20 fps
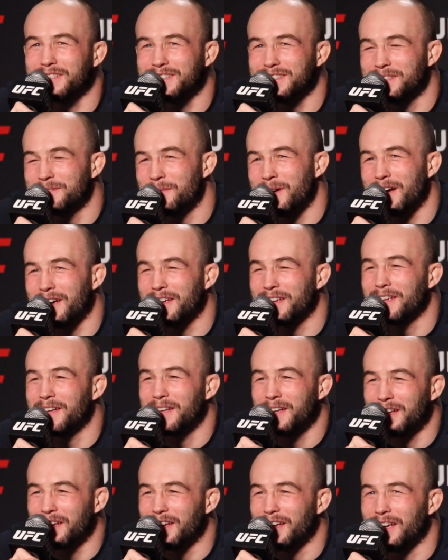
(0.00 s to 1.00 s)
It's my
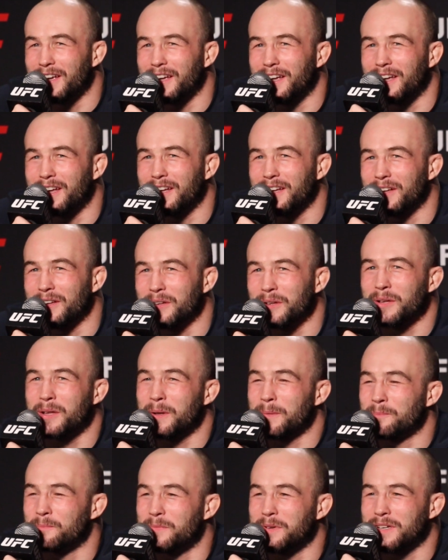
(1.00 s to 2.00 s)
uh,
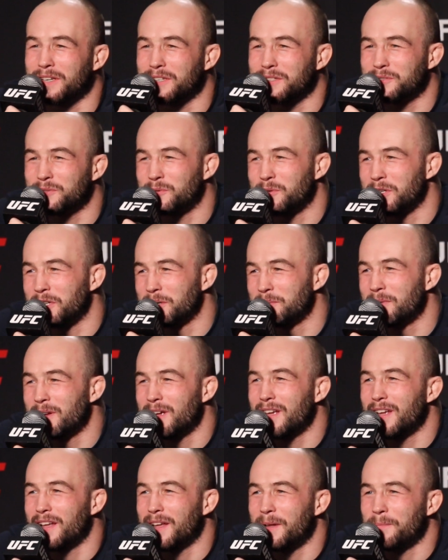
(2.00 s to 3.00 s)
biggest dream,
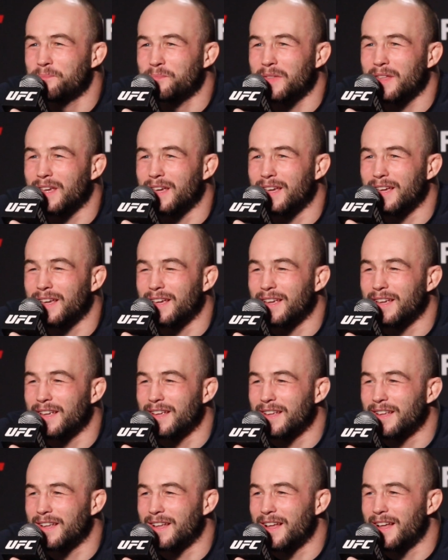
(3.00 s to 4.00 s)
uh,
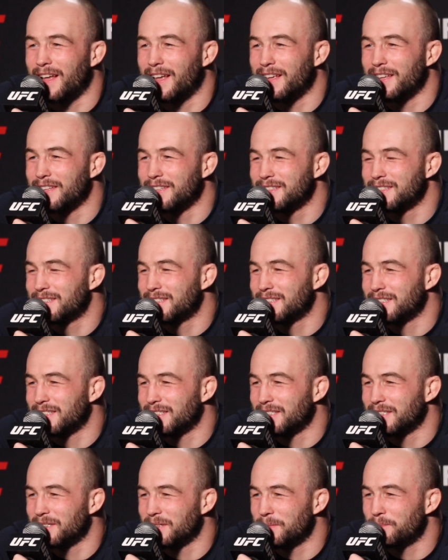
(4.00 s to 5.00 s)
and
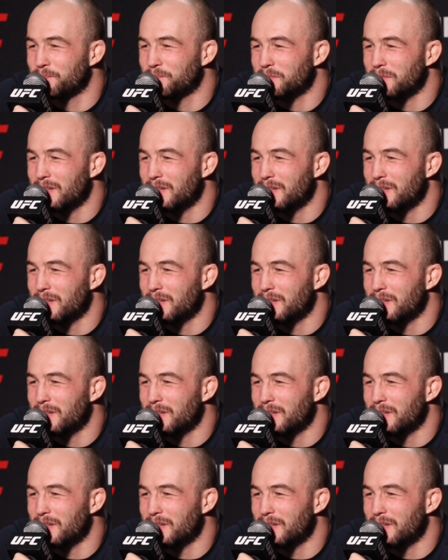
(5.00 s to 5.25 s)
uh,